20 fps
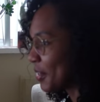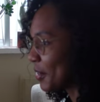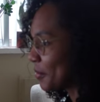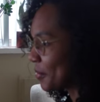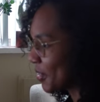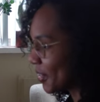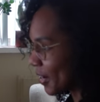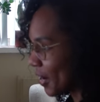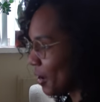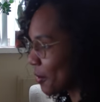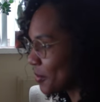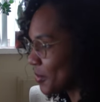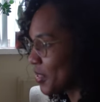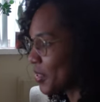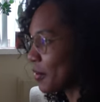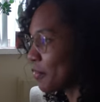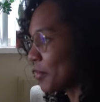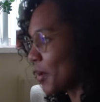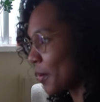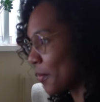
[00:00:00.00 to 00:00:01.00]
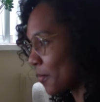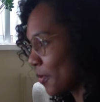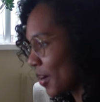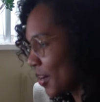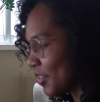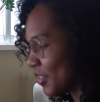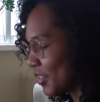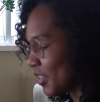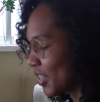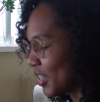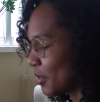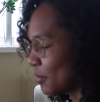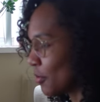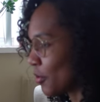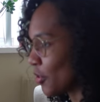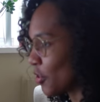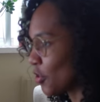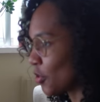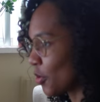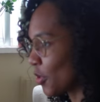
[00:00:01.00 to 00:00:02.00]
But it helps to memorize the
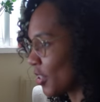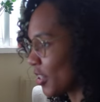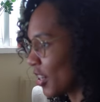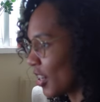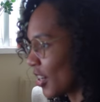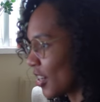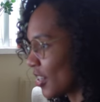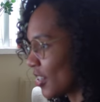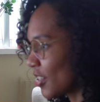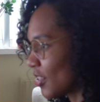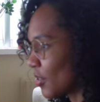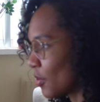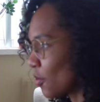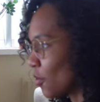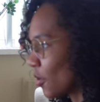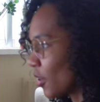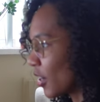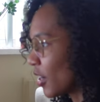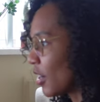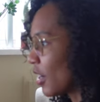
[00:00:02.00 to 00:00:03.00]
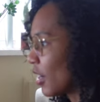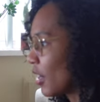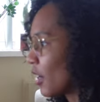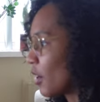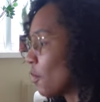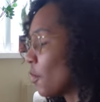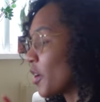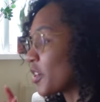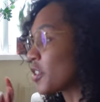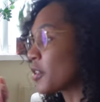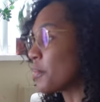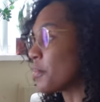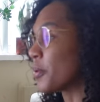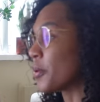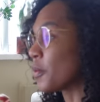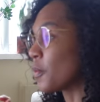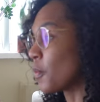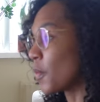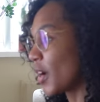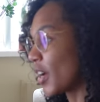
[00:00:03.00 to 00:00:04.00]
keyboard shortcuts or what to
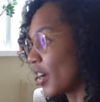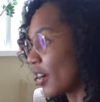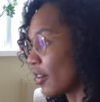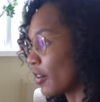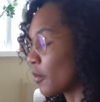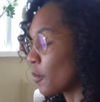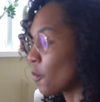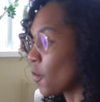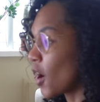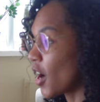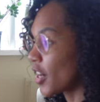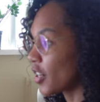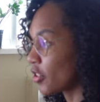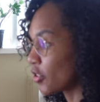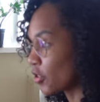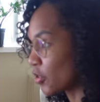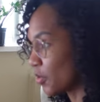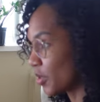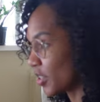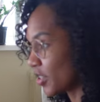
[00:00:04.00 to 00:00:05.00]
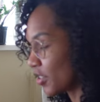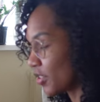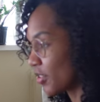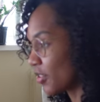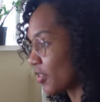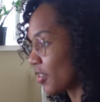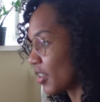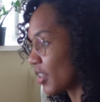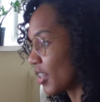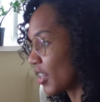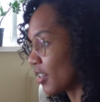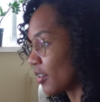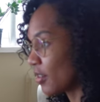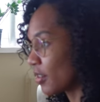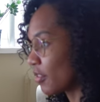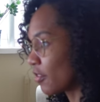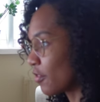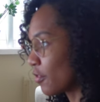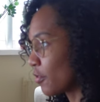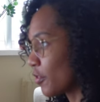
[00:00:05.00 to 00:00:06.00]
put where and why you're doing a certain thing
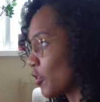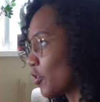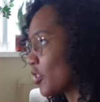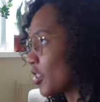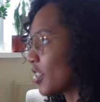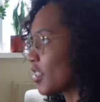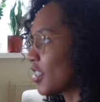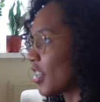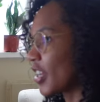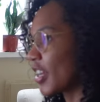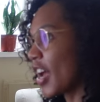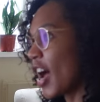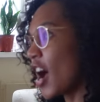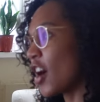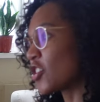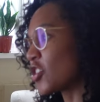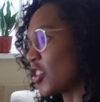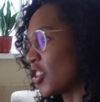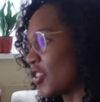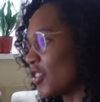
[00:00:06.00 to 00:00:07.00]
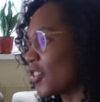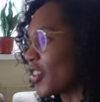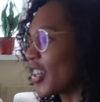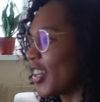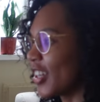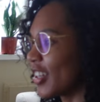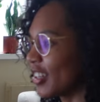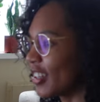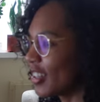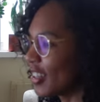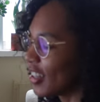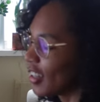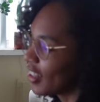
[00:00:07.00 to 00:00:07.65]
versus like actually looking